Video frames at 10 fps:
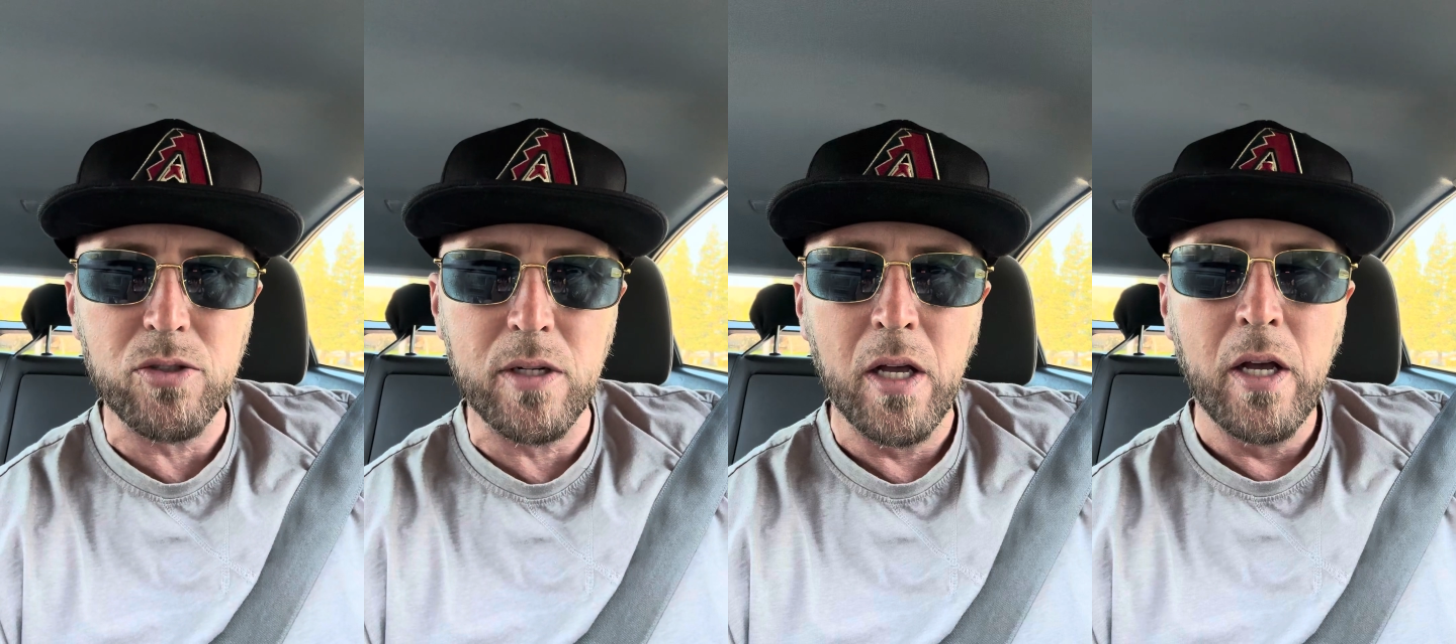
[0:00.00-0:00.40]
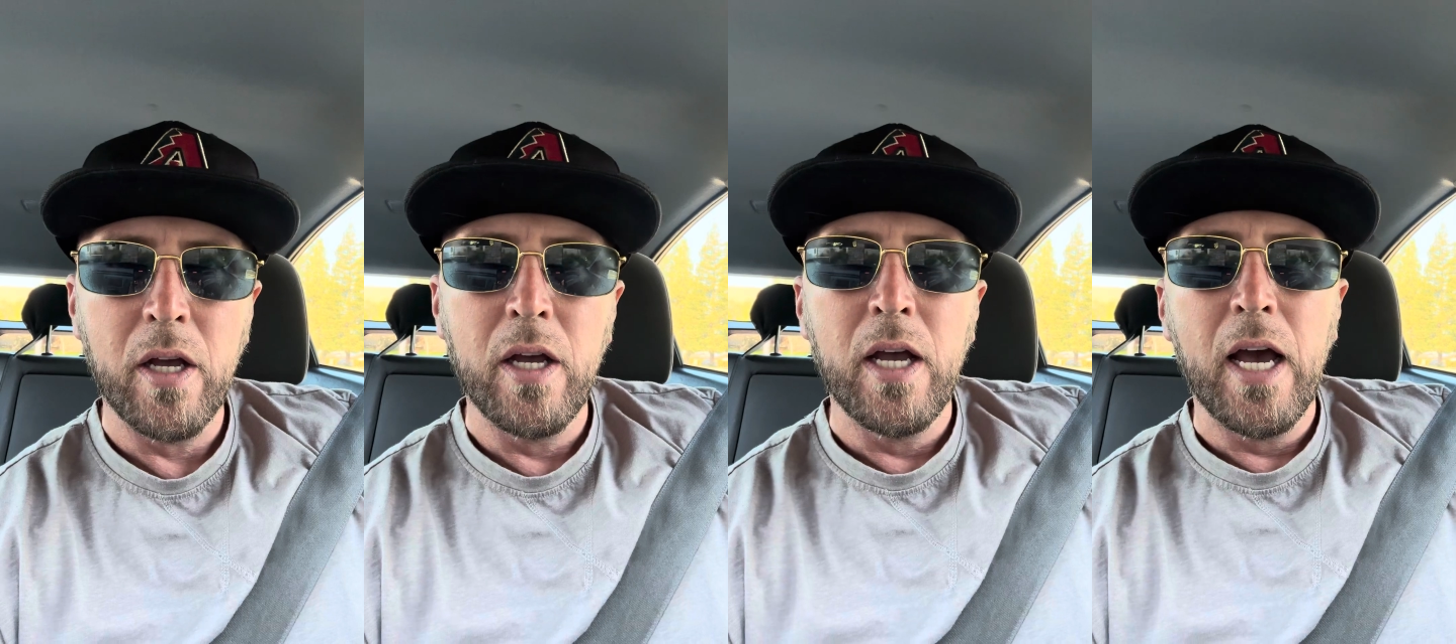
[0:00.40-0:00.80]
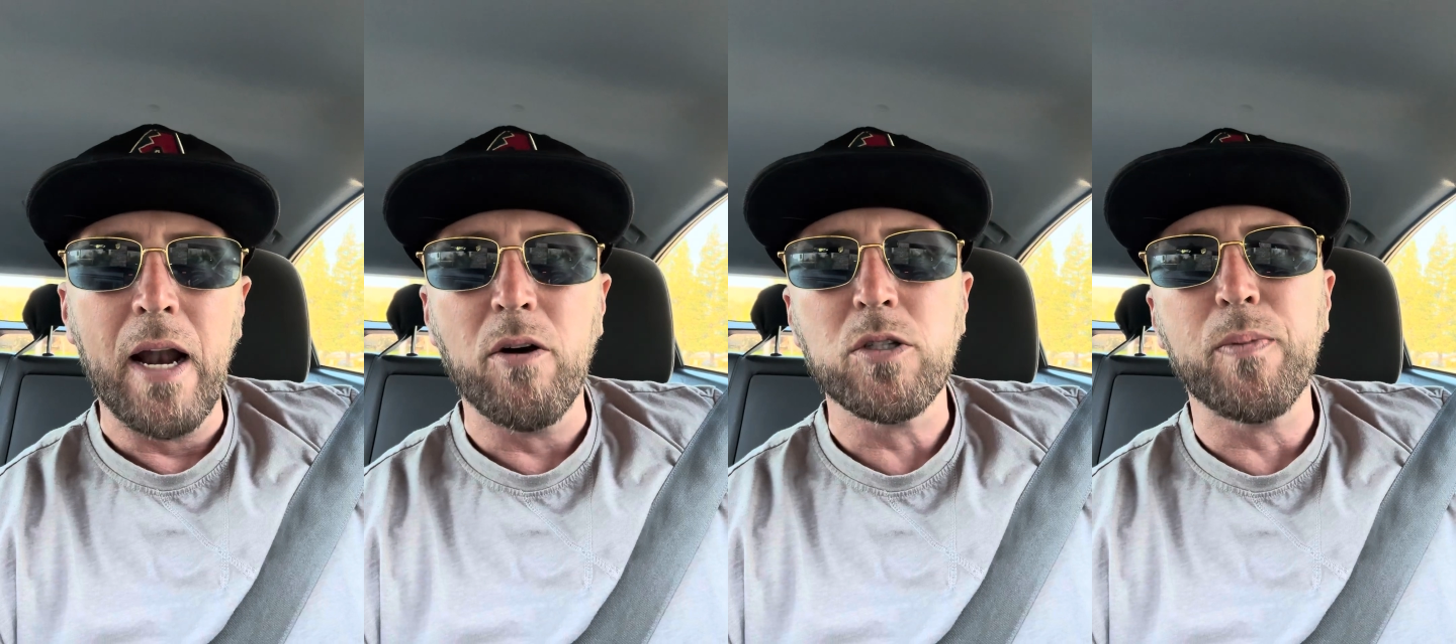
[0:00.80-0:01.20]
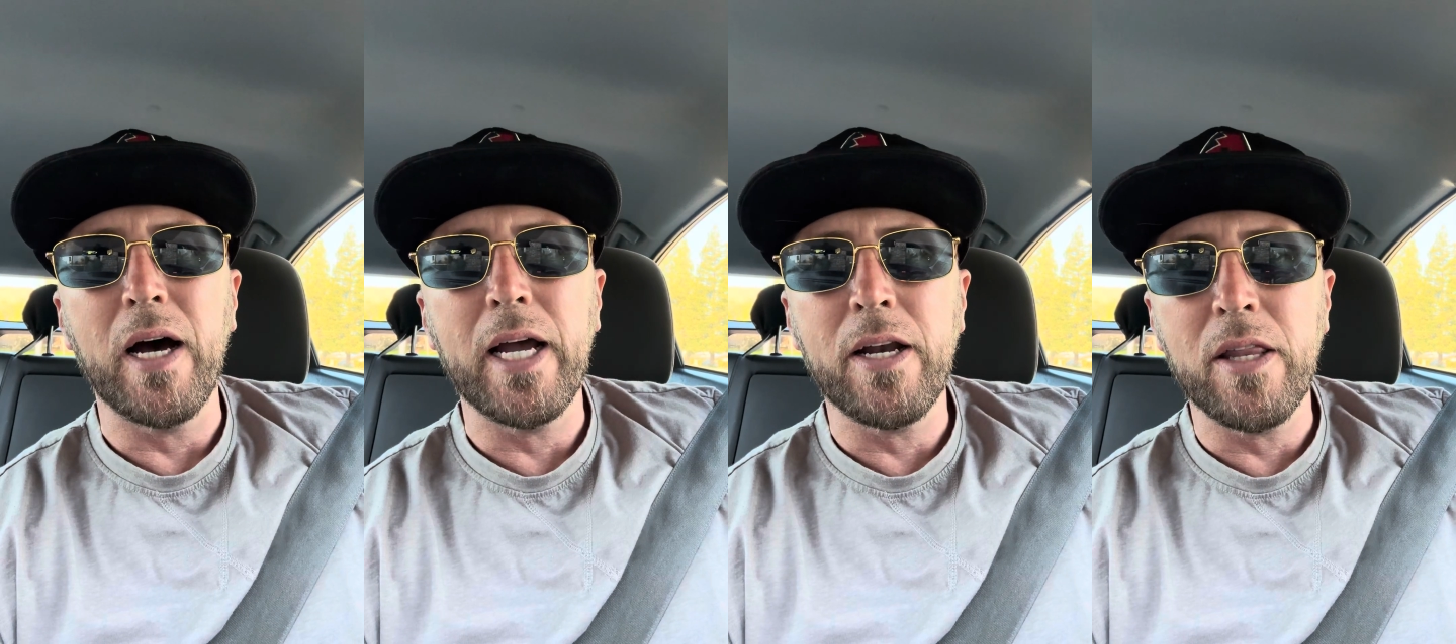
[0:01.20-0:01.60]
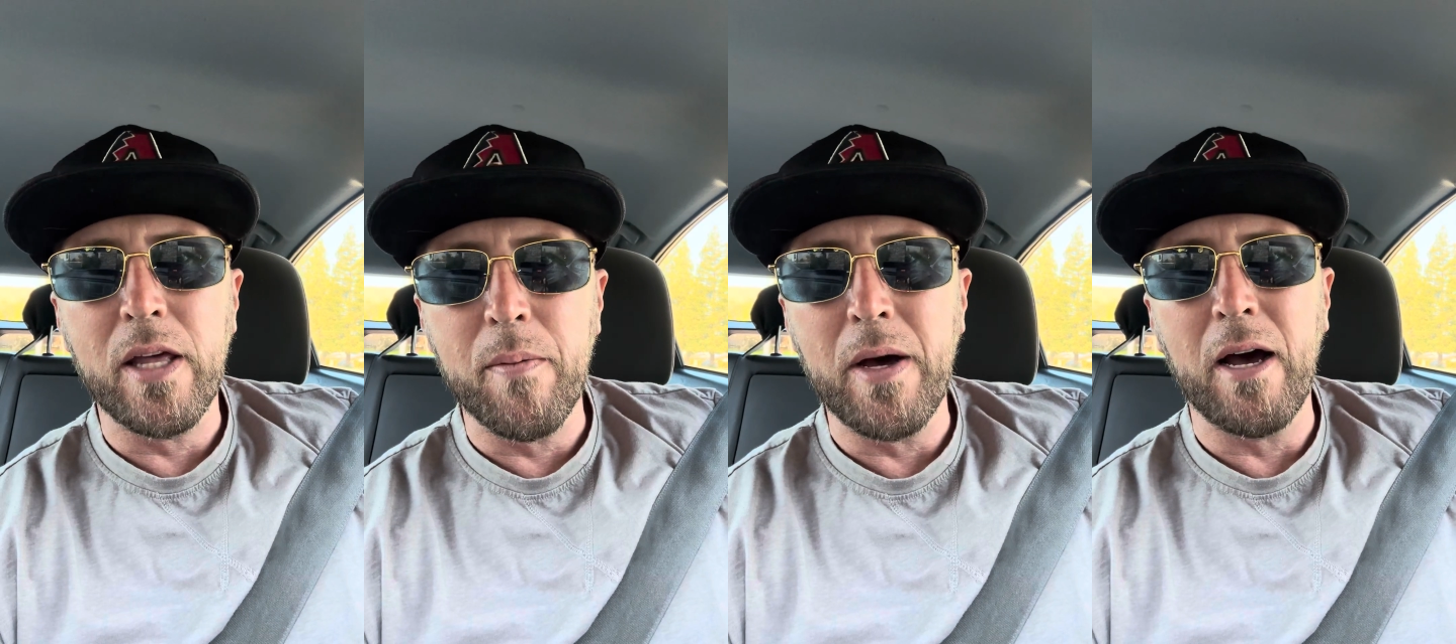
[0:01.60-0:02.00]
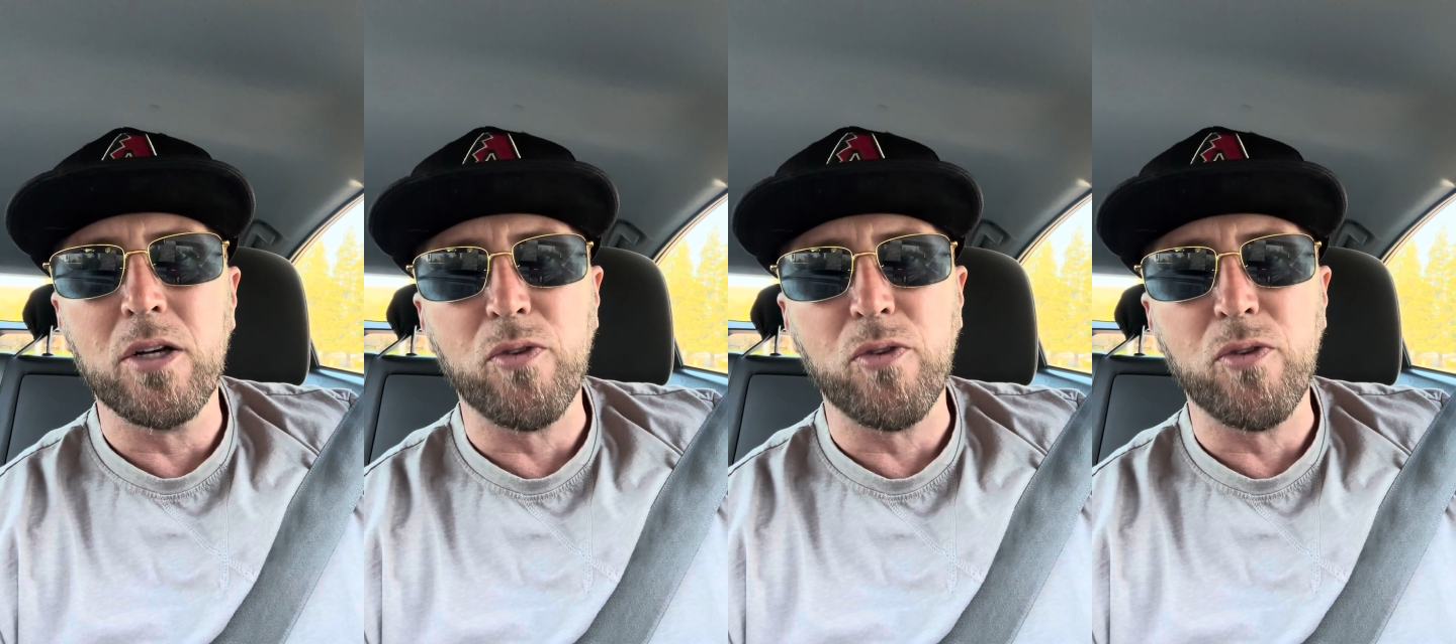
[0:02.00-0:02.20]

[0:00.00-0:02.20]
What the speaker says: and I was buying them a house